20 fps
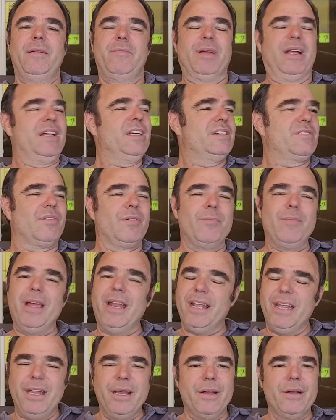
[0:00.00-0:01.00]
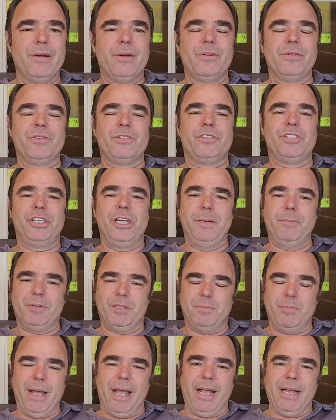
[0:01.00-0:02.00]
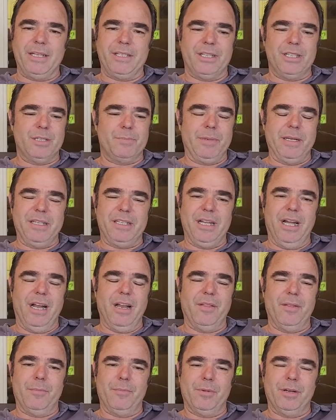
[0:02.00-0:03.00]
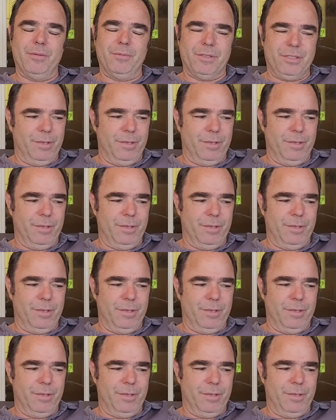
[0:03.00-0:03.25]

because for many years Jeep's base has been telling them